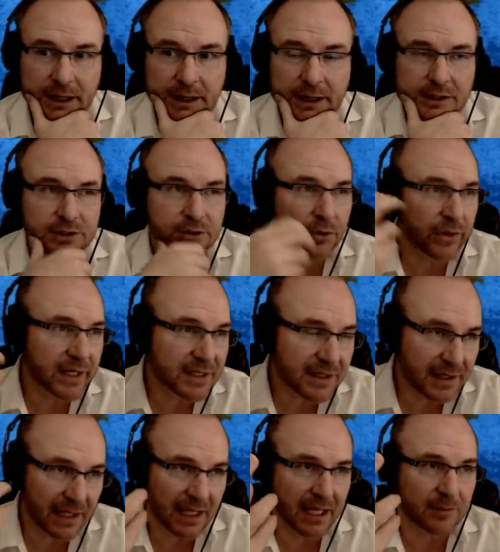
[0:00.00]
So these
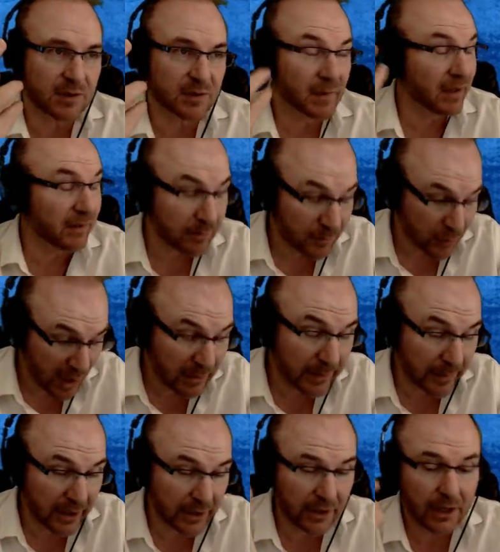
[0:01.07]
themes, maybe probably
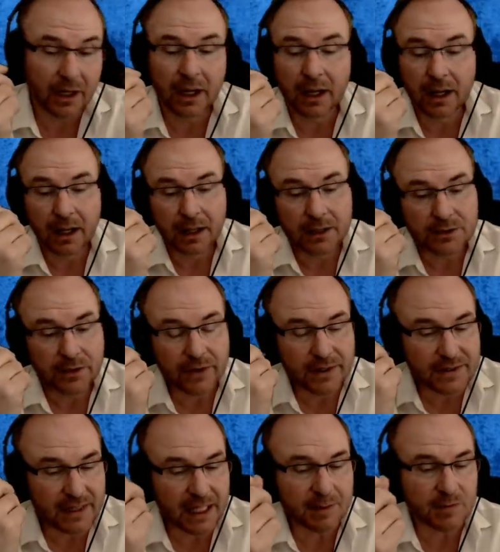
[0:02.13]
better. So these
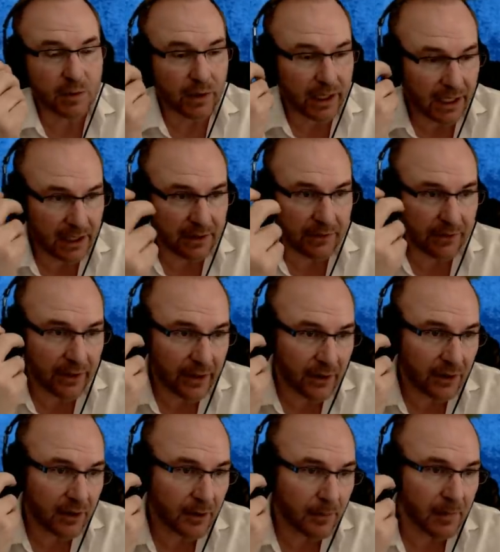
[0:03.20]
themes were in
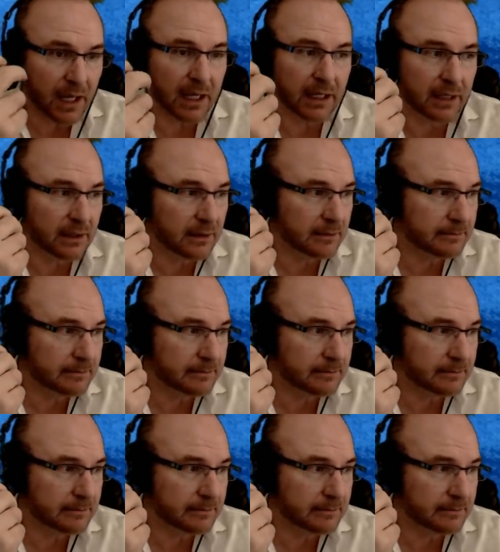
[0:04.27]
their mind.